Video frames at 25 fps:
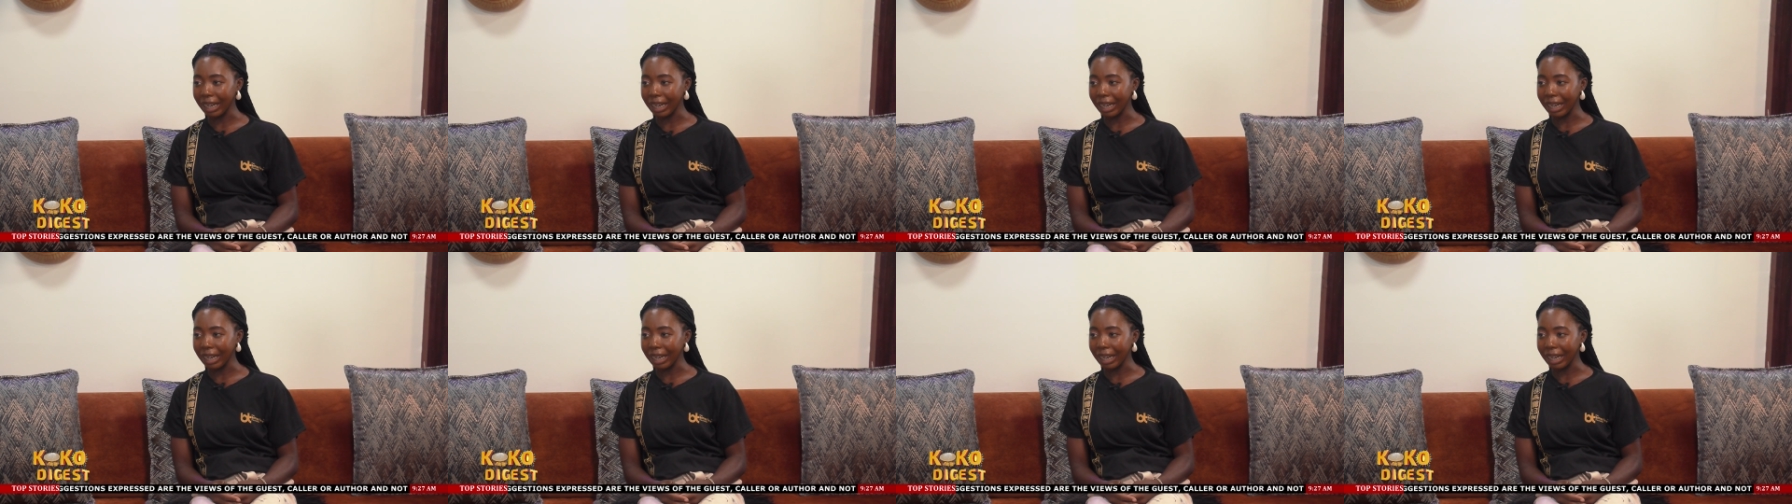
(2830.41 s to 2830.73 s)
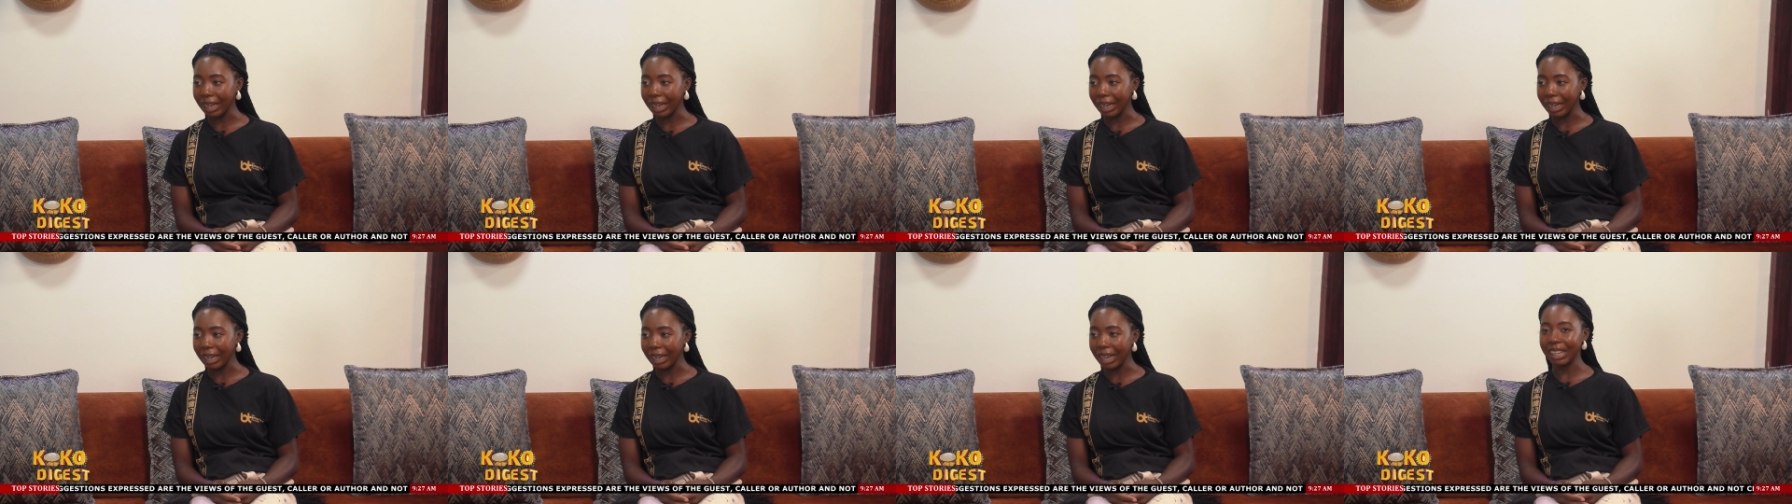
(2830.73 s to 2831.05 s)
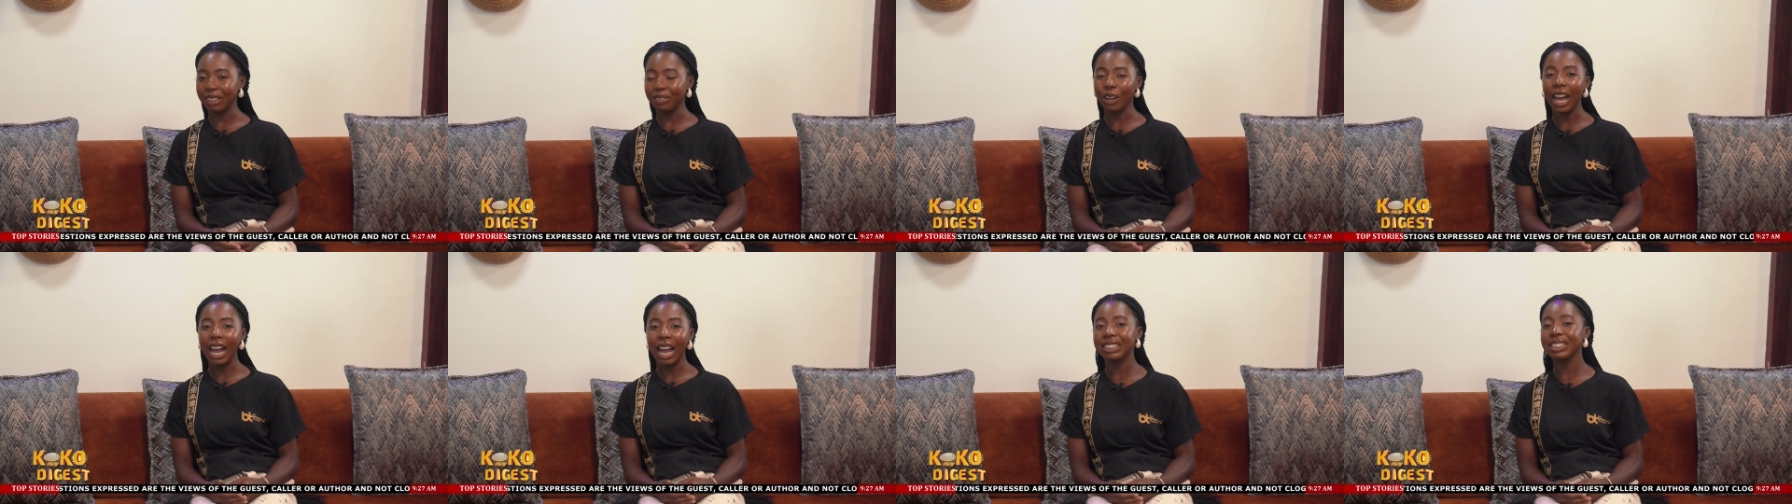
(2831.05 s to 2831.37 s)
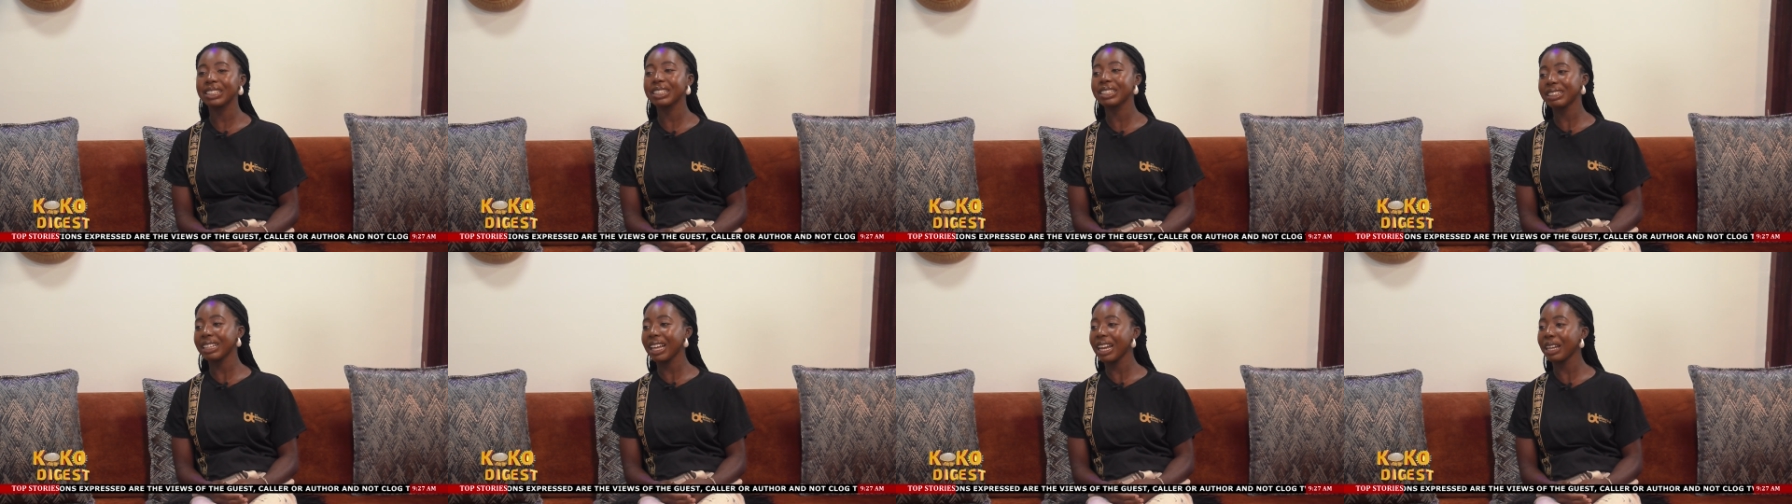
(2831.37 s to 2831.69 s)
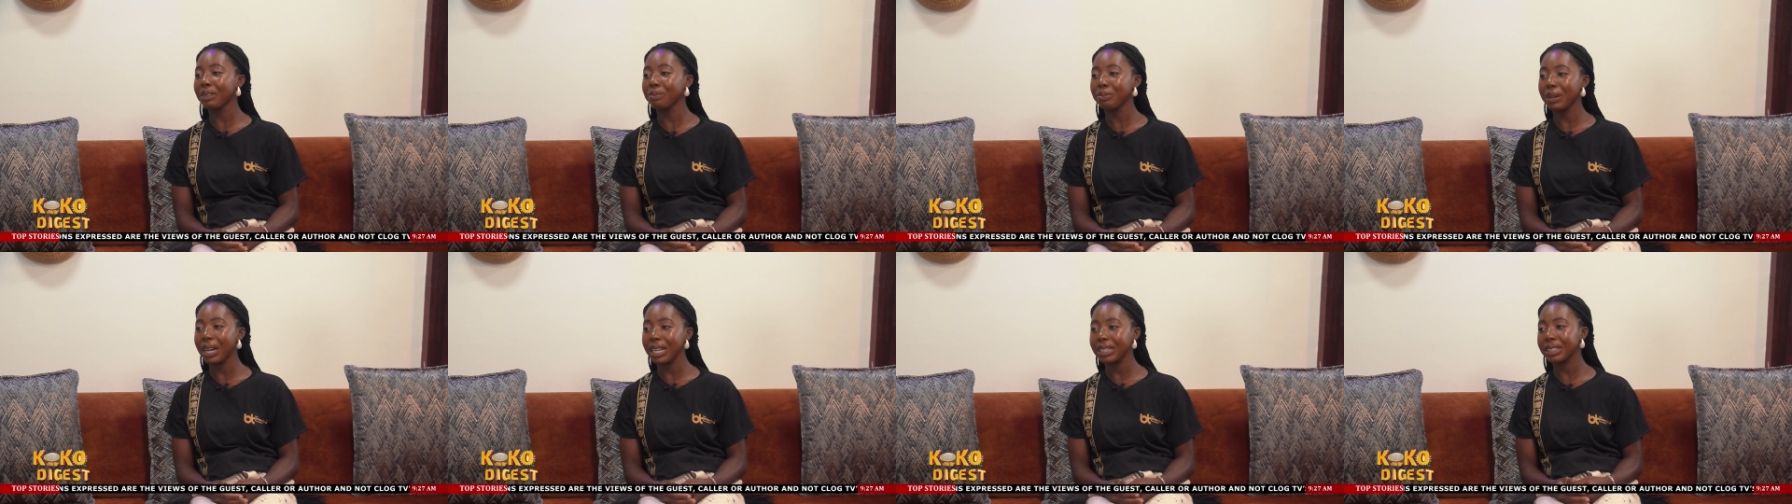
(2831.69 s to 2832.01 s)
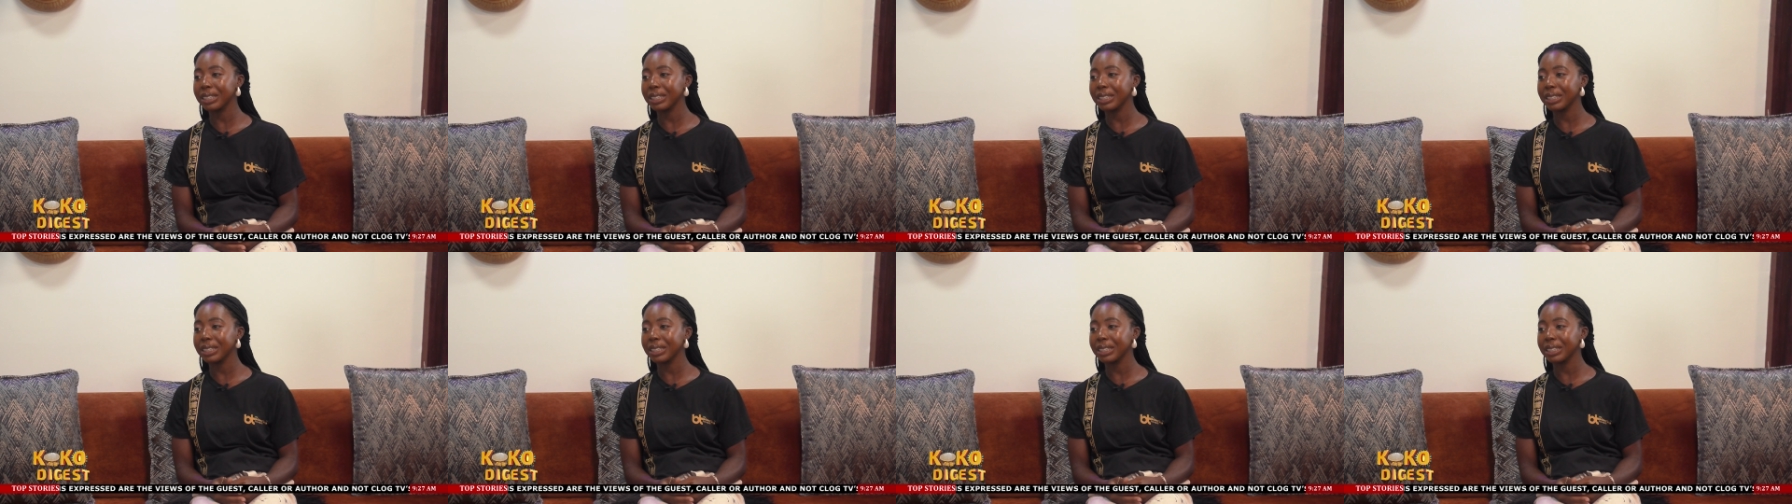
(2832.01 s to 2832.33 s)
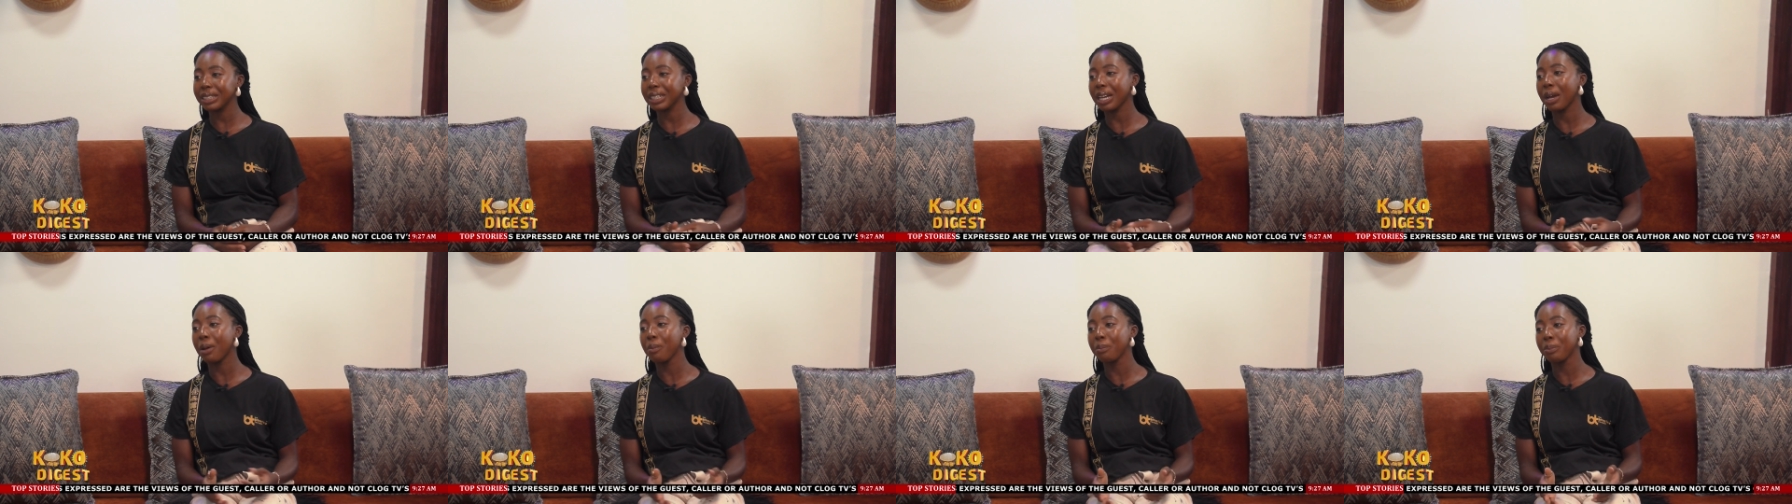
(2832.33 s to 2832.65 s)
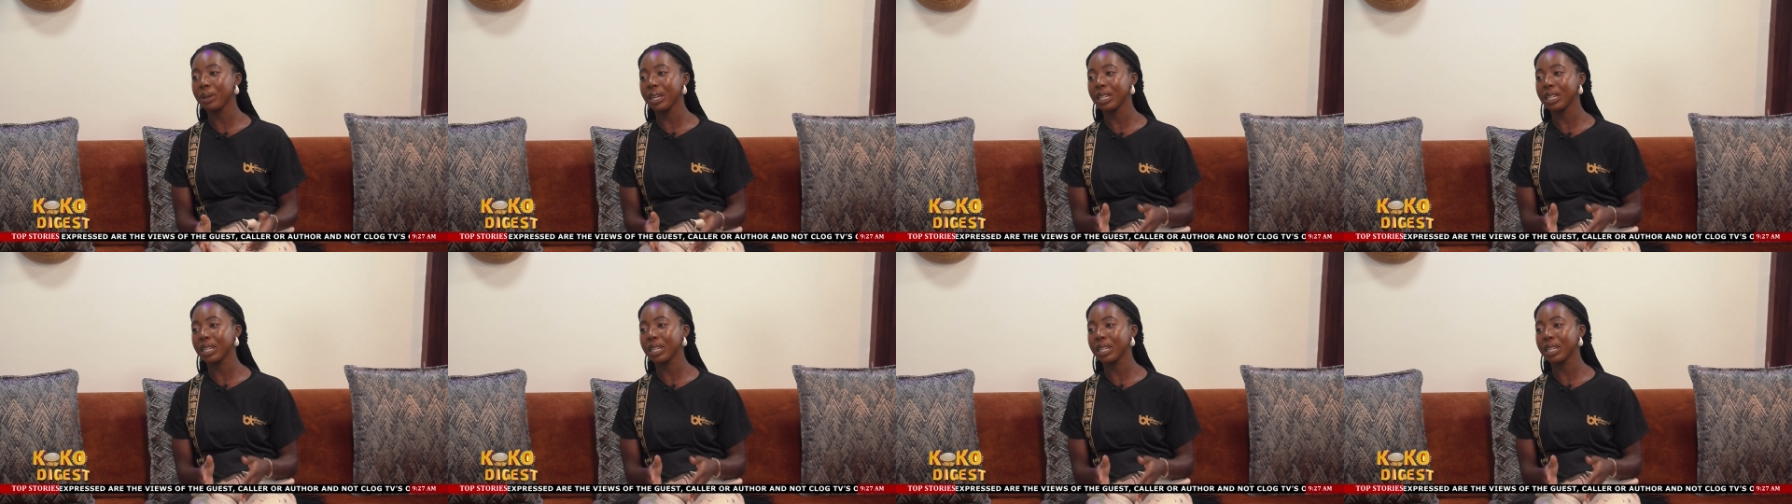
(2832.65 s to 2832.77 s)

campaign and then for us it's like past